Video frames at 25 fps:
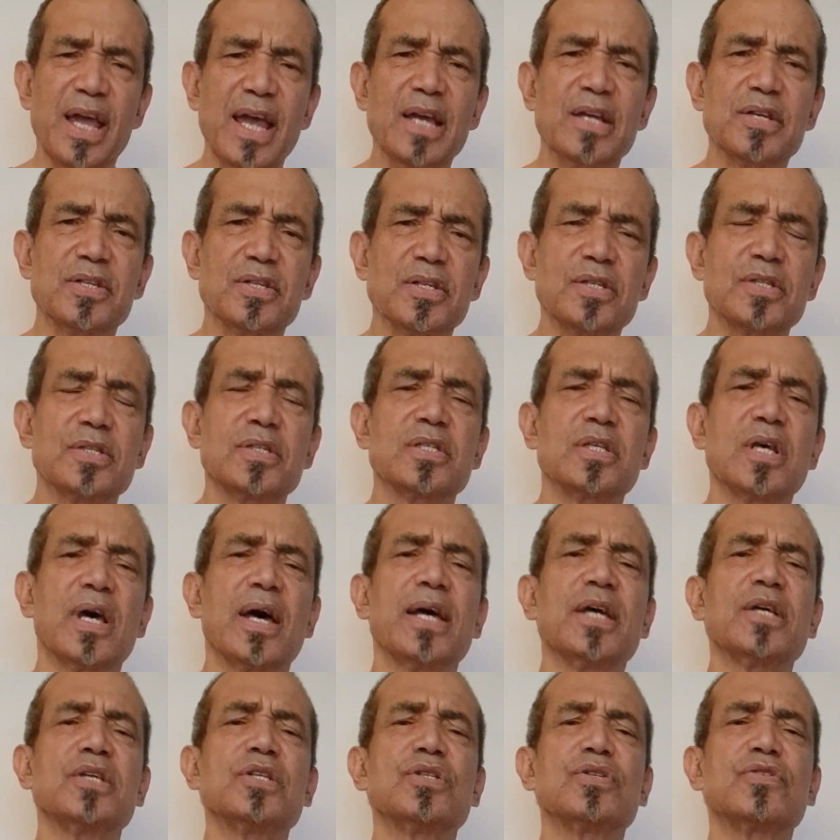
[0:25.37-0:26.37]

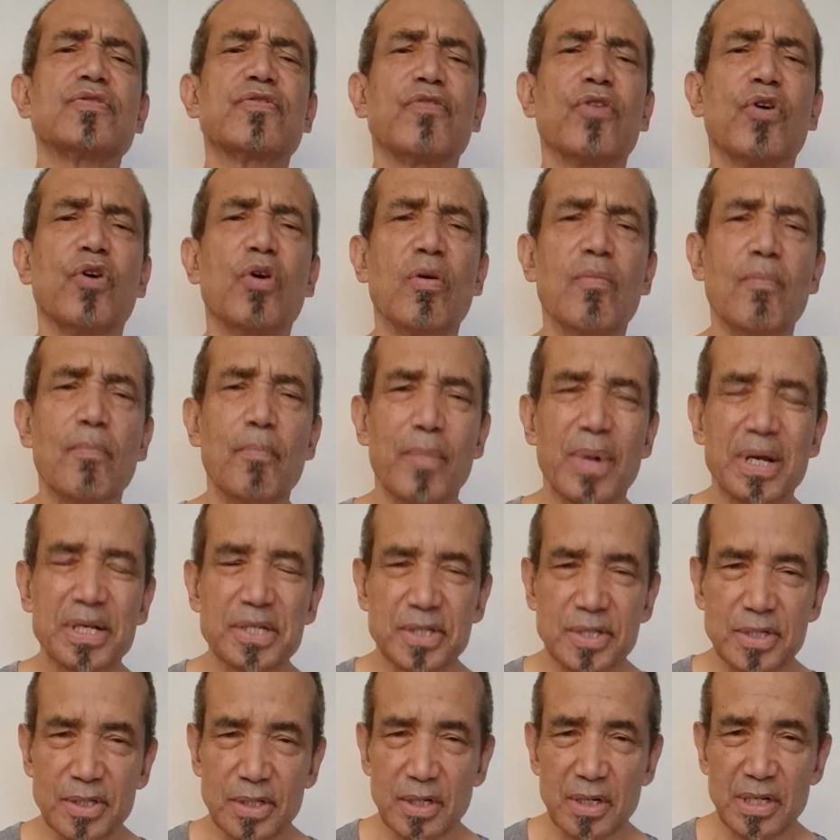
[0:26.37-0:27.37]
exercise for
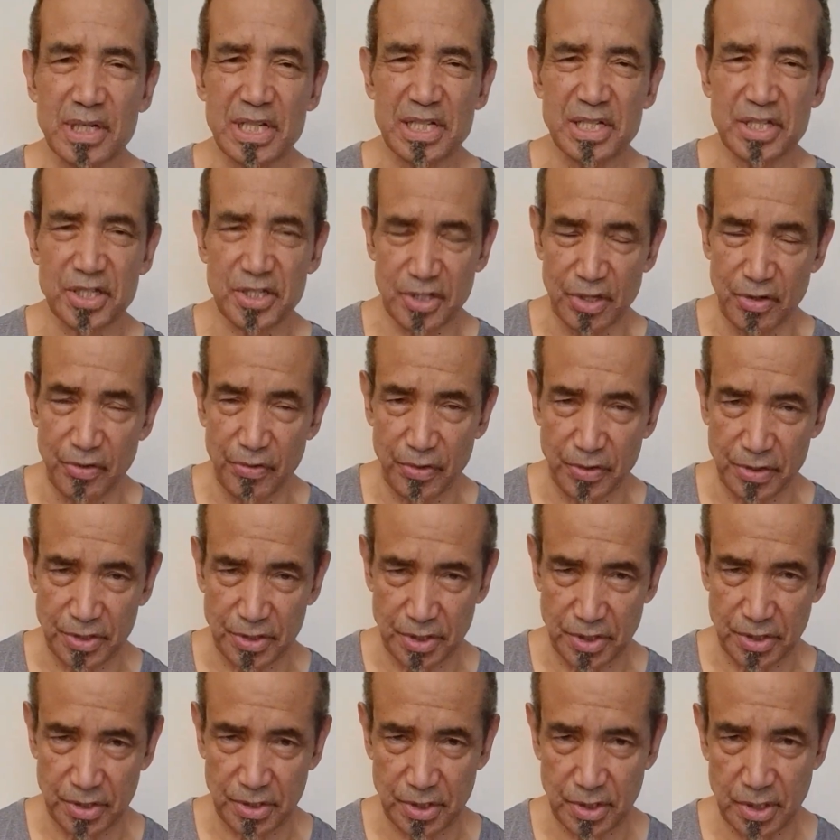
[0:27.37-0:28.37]
muscle
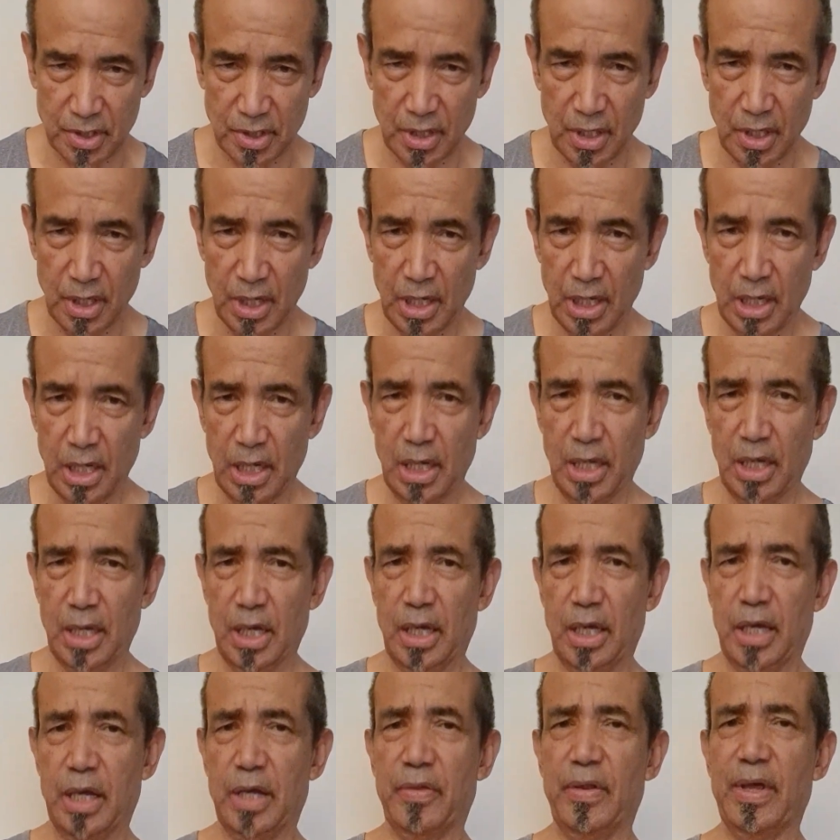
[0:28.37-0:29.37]
synthesis.
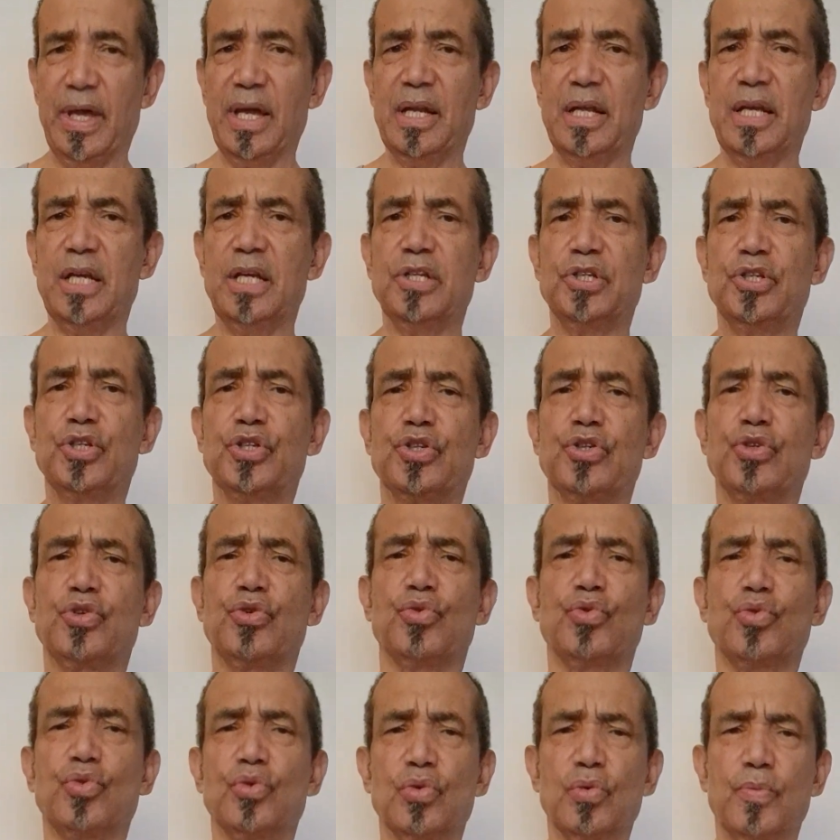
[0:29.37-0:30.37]
And that is
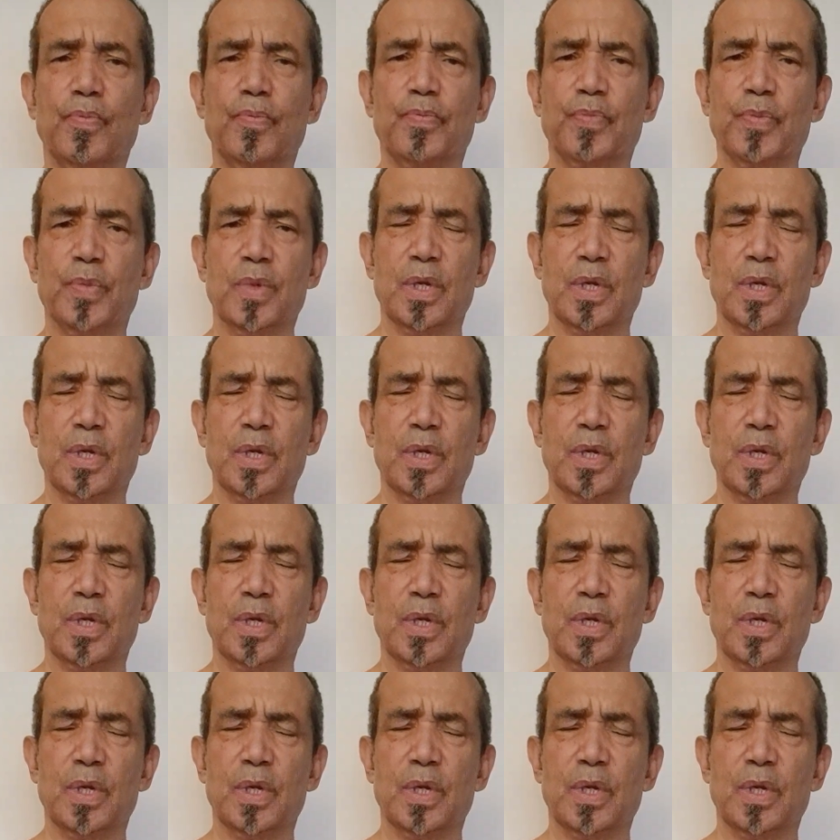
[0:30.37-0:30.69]
to